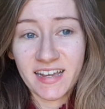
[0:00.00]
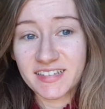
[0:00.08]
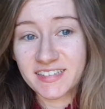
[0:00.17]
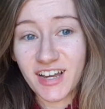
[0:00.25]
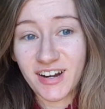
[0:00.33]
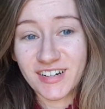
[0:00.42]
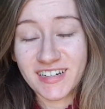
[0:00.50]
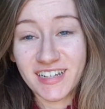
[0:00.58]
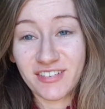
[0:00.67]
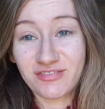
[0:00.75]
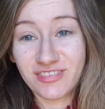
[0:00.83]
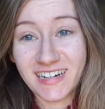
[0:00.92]
It's
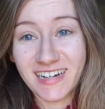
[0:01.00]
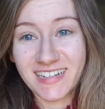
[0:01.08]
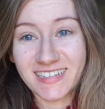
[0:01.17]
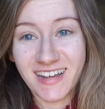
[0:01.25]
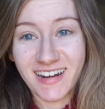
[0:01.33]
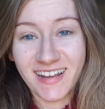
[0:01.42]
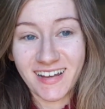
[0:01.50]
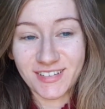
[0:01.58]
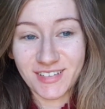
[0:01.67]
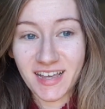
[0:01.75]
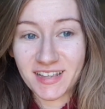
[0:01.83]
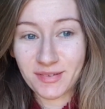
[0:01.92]
currently really sunny
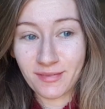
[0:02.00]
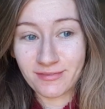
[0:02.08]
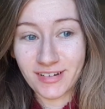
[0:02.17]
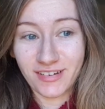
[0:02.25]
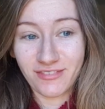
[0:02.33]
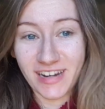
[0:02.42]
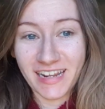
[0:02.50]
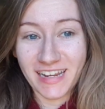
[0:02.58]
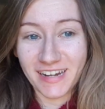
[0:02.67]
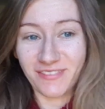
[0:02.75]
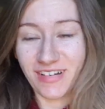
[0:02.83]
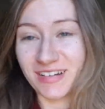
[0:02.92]
outside, so I'm feeling really
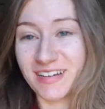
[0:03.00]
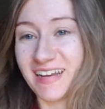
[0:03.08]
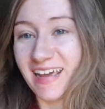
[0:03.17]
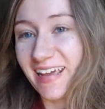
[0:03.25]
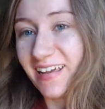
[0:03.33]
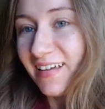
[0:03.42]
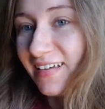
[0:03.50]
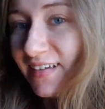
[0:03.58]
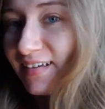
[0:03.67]
good about today,